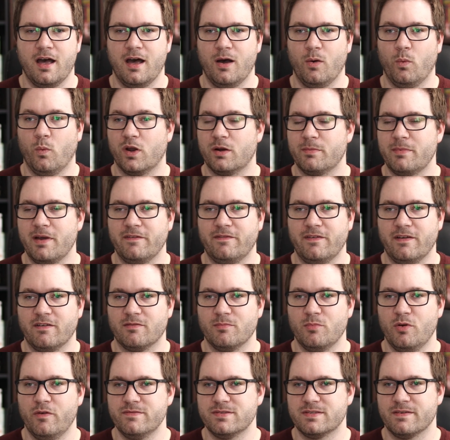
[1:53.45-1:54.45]
One of my
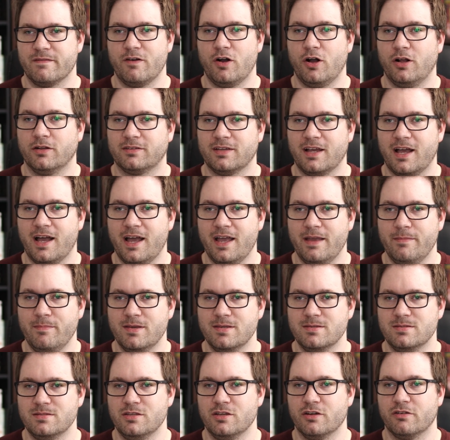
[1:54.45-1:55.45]
favorite movies of all time
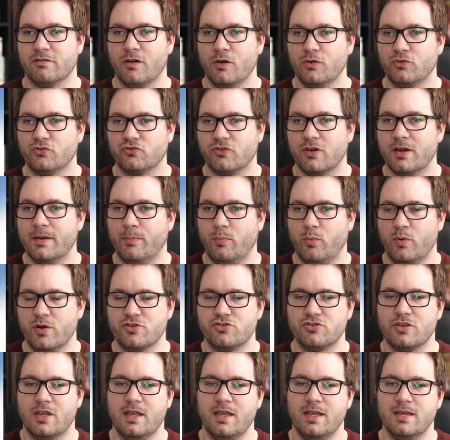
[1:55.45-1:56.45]
is Euro Trip,
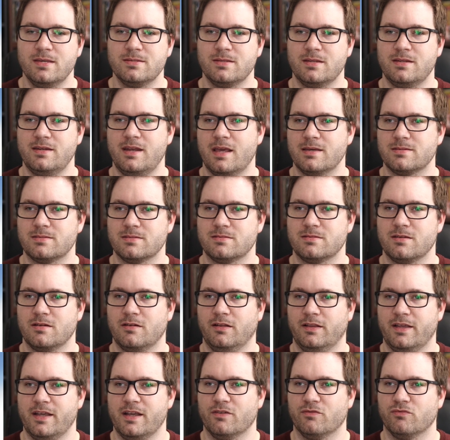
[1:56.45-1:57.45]
which isn't
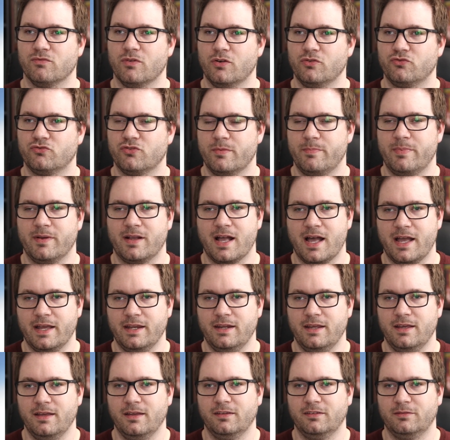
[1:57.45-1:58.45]
necessarily a road trip. It
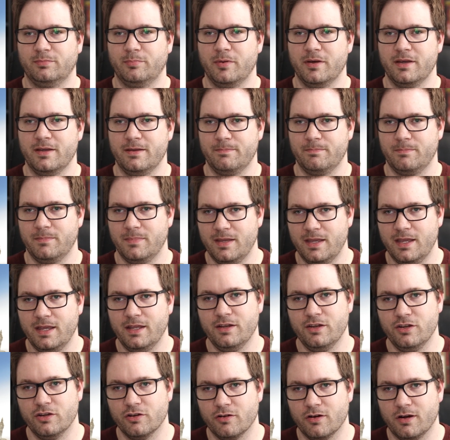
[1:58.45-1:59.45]
kind of is, but
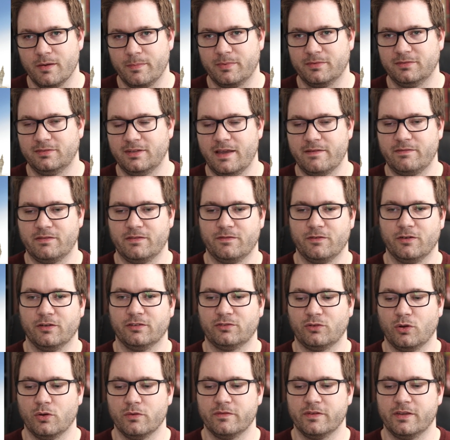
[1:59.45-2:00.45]
in Europe, because they have to
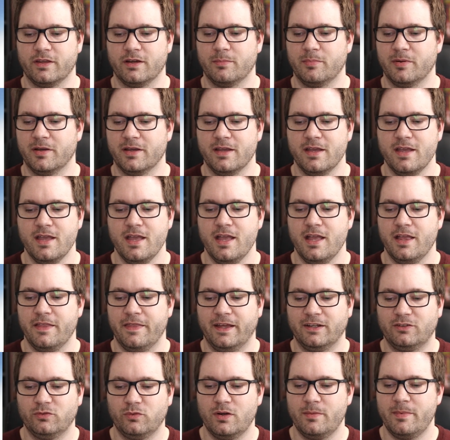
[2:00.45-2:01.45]
first go over there. But
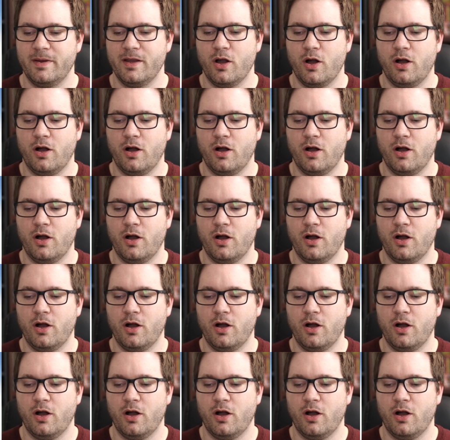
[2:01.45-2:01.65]
that's one of